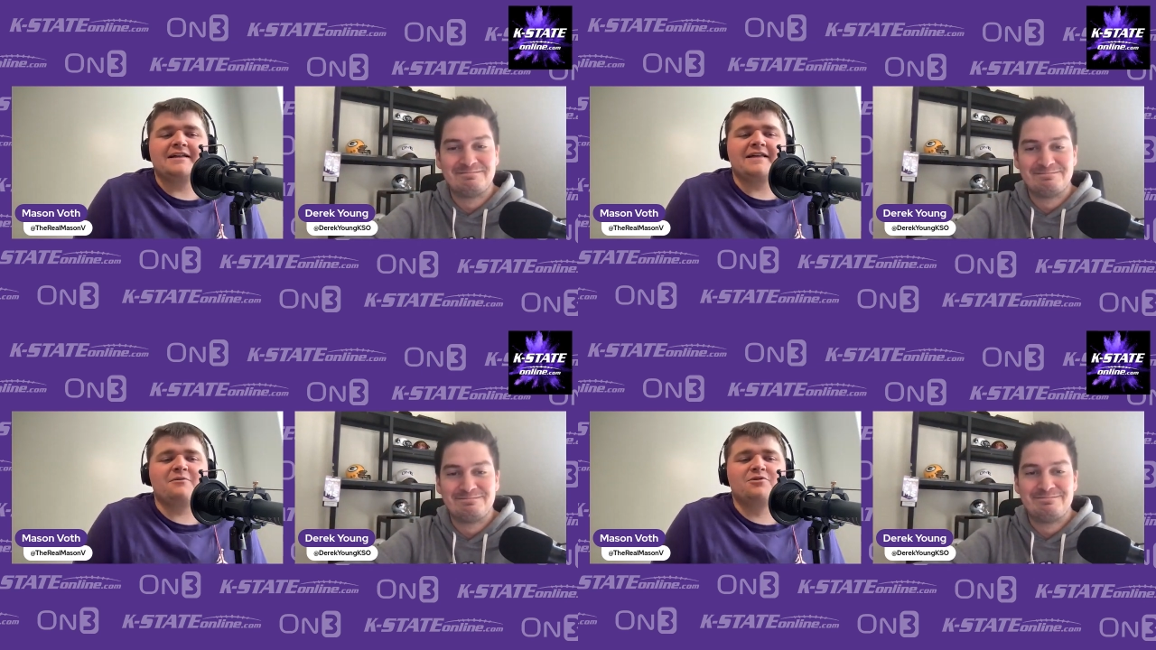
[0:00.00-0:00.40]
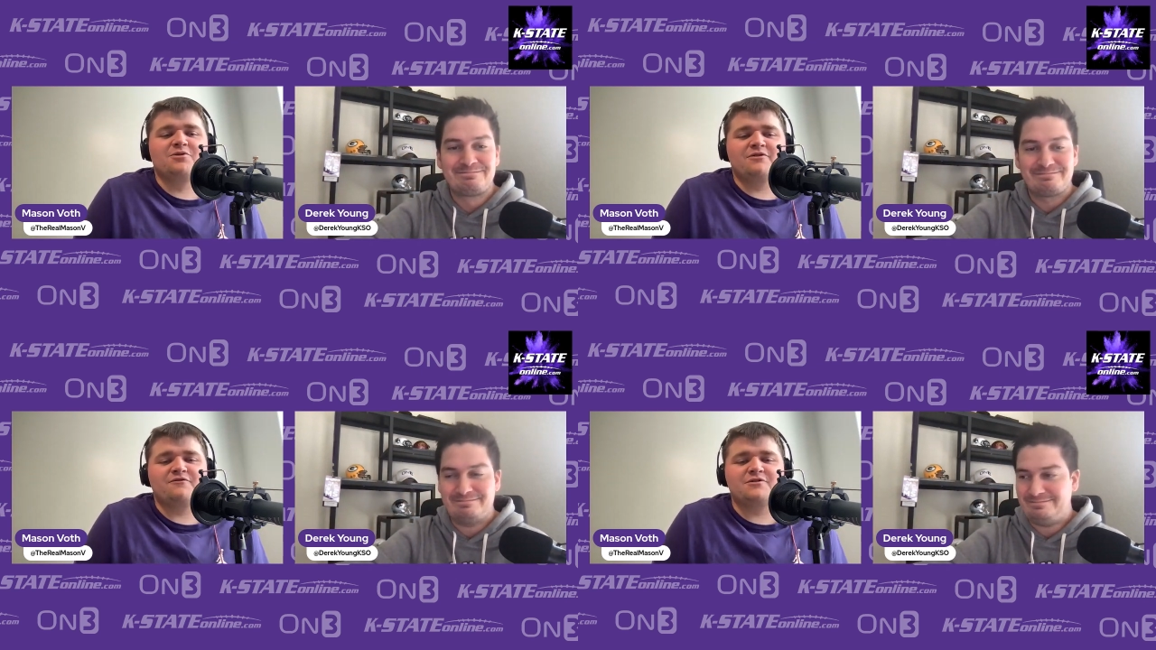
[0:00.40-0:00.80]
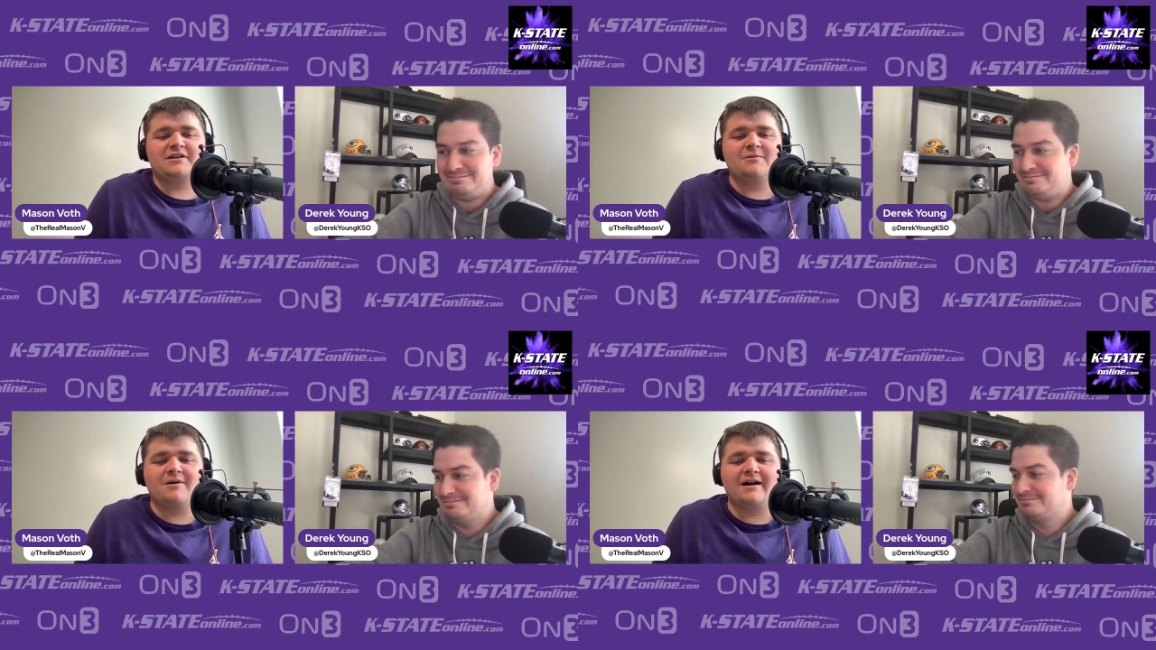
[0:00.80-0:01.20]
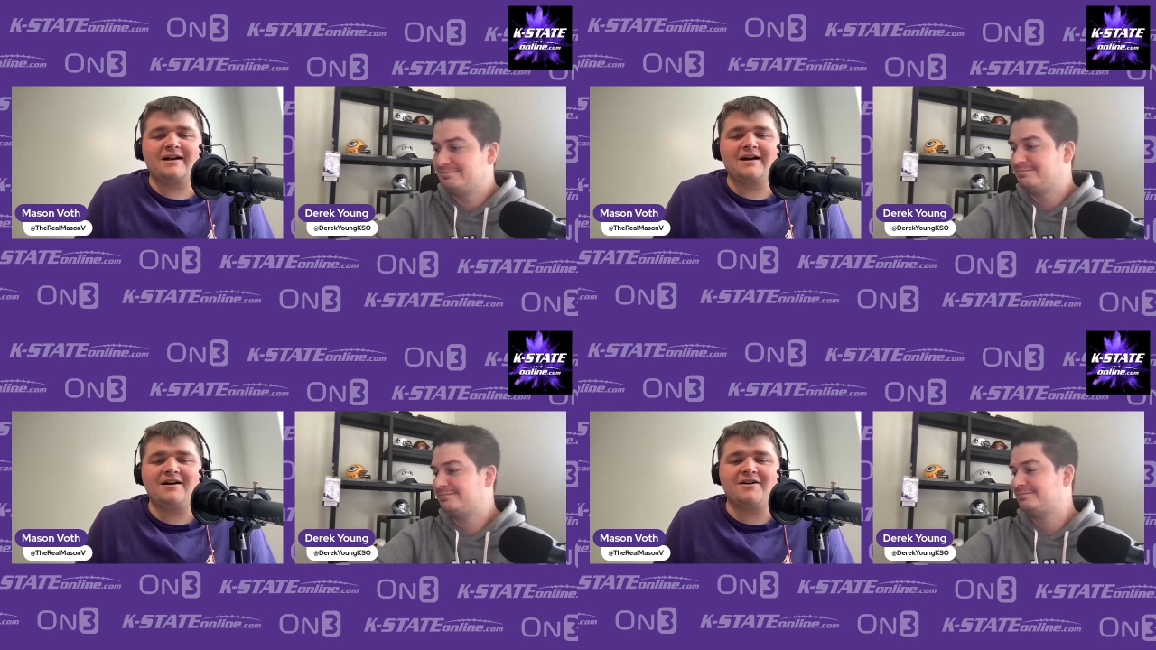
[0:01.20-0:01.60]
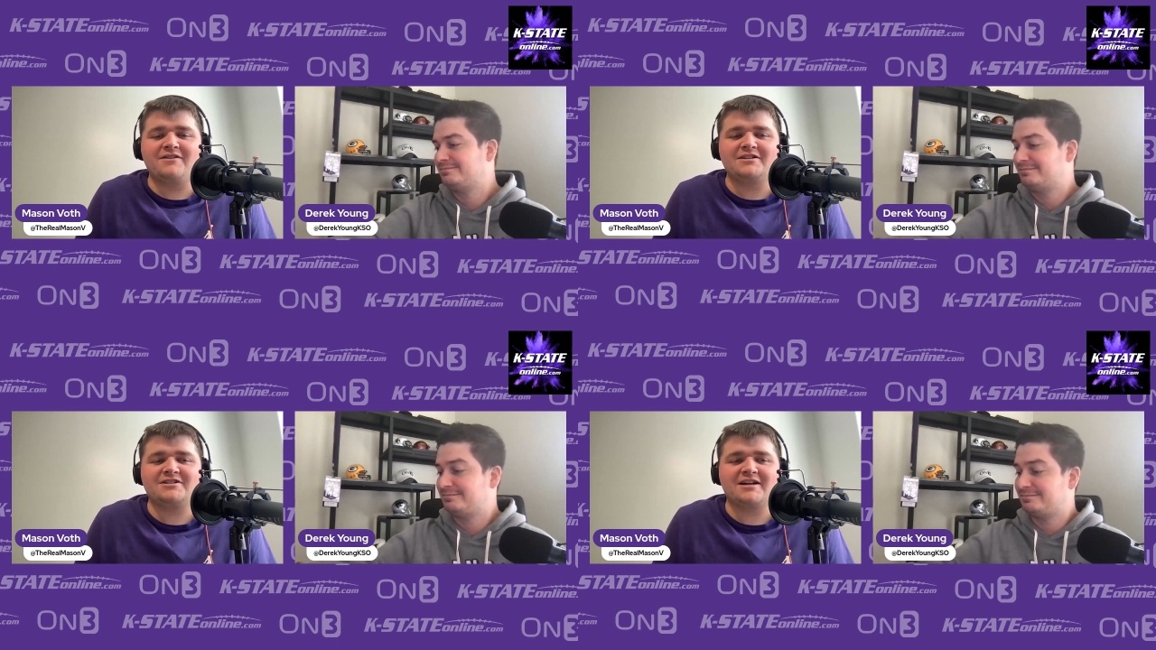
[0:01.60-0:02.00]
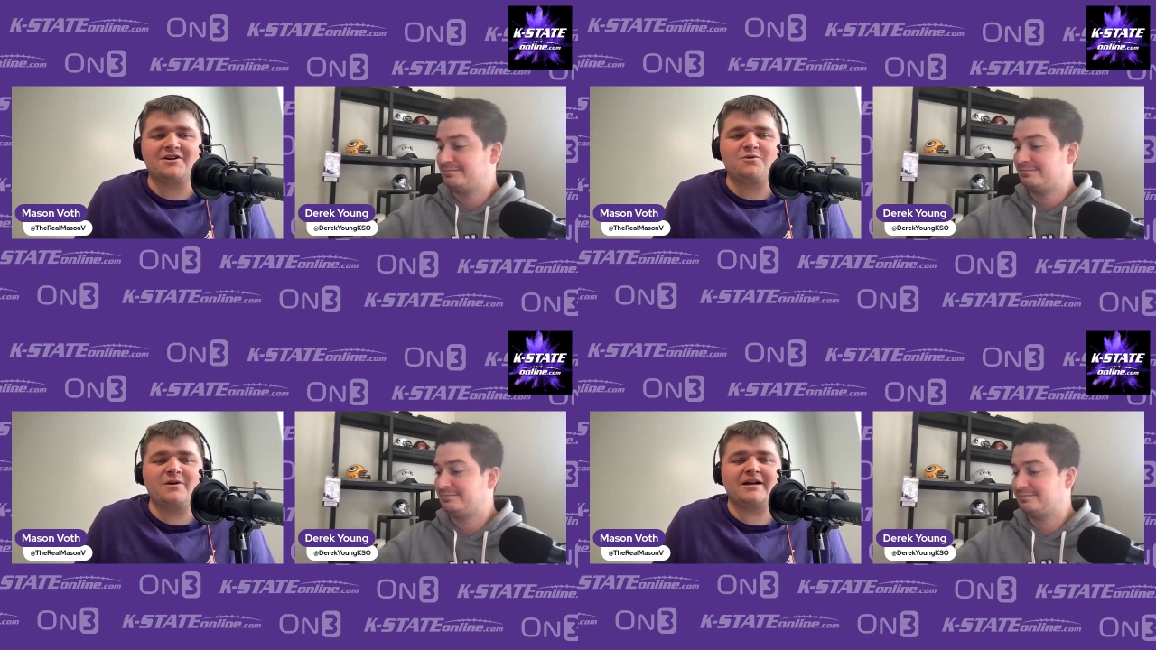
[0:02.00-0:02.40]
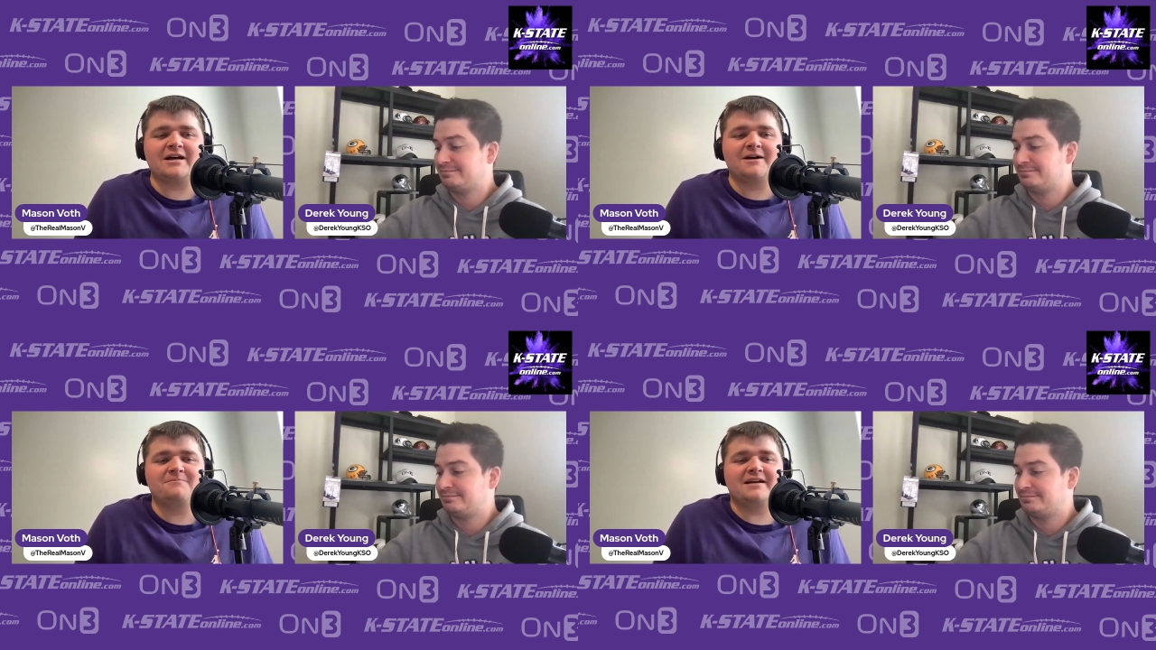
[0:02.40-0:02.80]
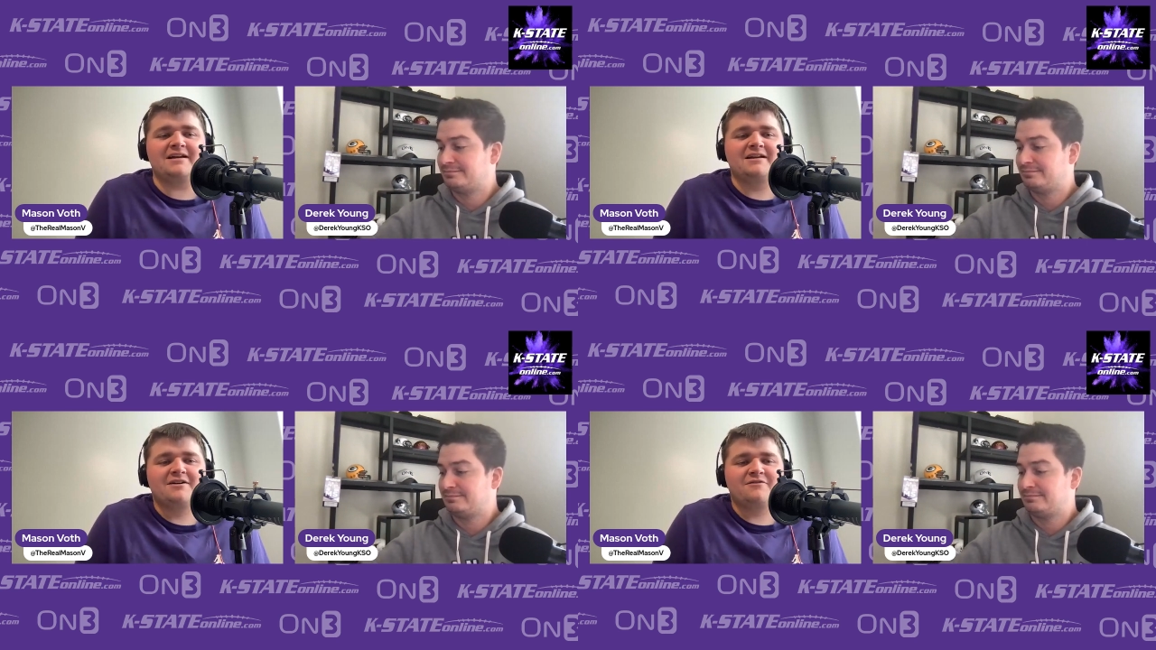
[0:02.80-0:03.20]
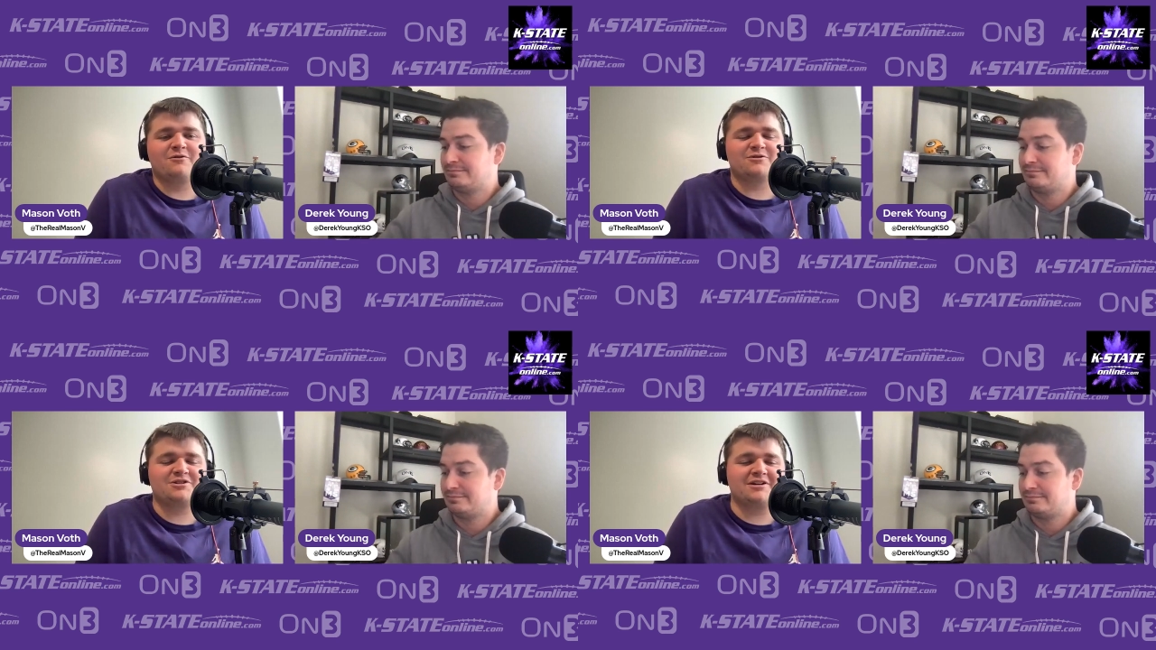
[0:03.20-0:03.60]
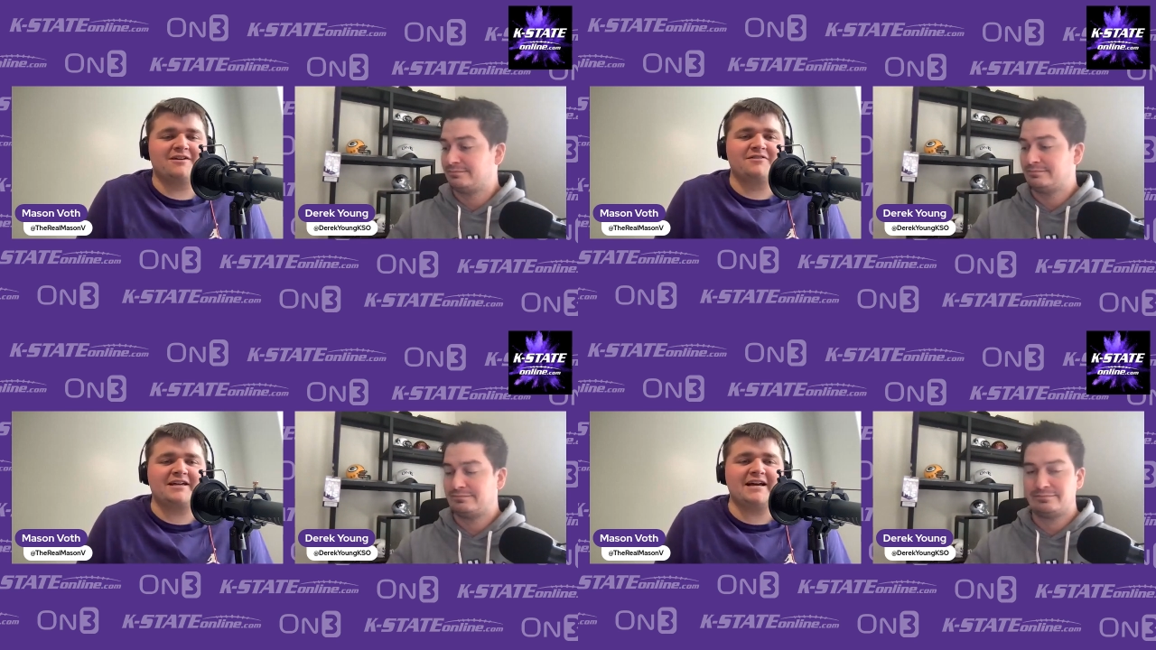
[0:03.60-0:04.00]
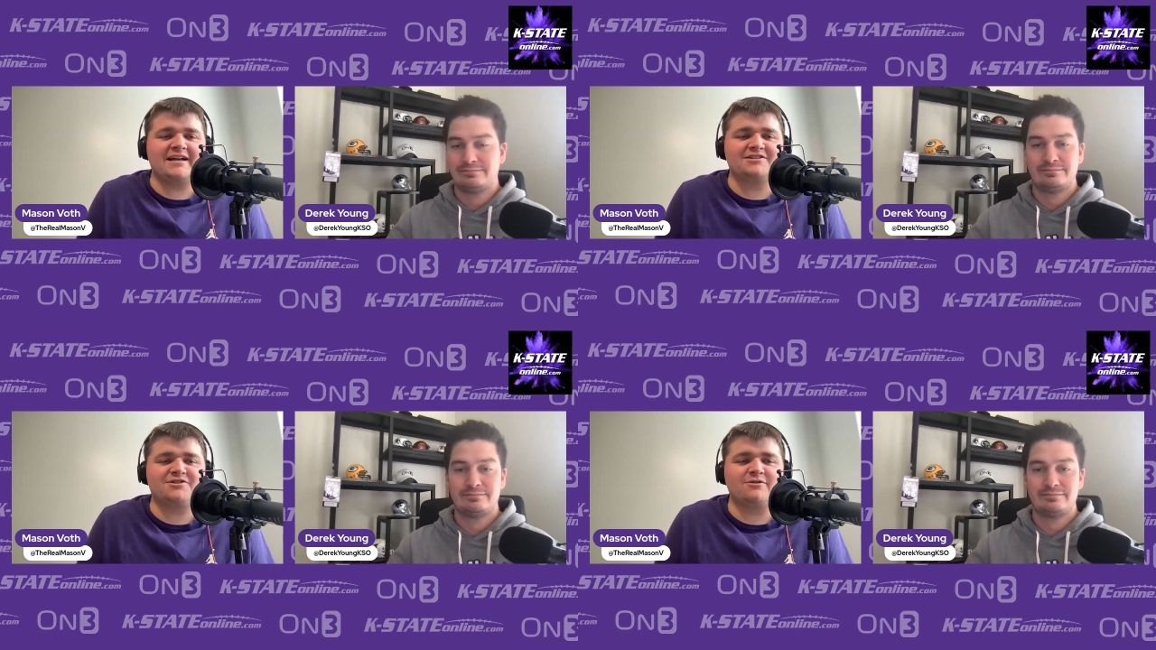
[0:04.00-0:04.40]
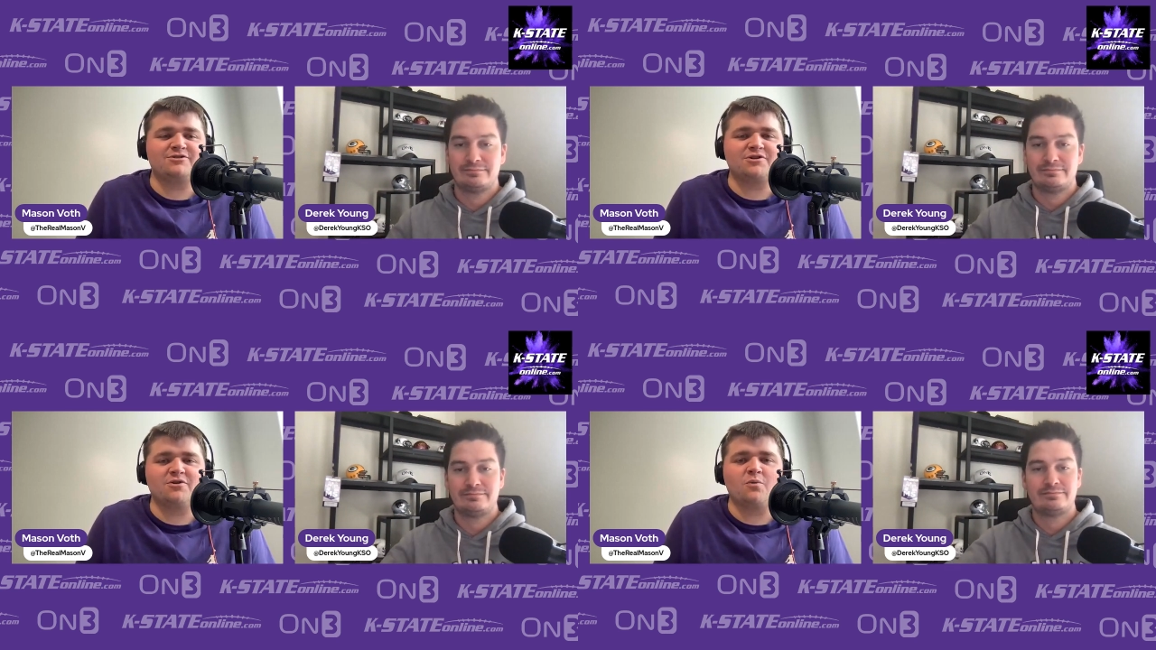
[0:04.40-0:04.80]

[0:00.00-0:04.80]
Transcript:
Speaker 1: And that will do it for DY and I on this uh, quick update version of the KSO show.